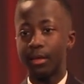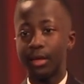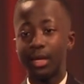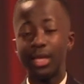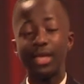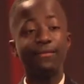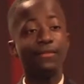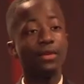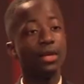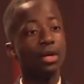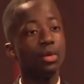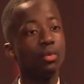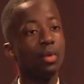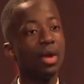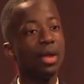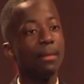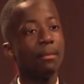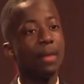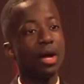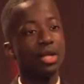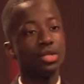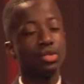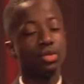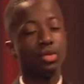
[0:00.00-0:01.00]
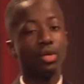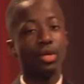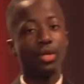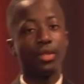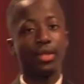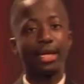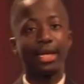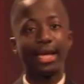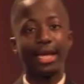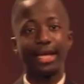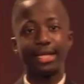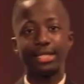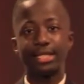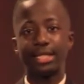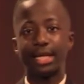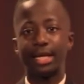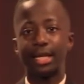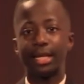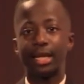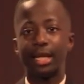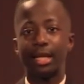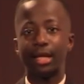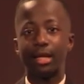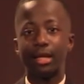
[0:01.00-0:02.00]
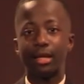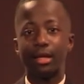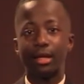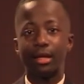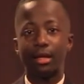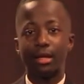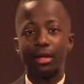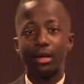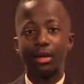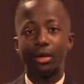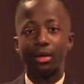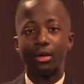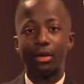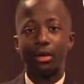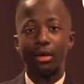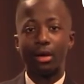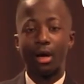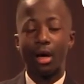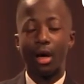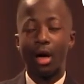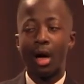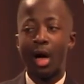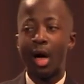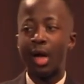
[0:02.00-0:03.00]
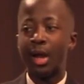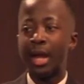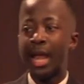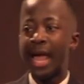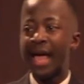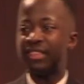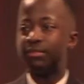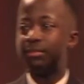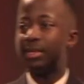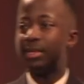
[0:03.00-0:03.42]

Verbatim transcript: Even the great Martin Luther King said, Our lives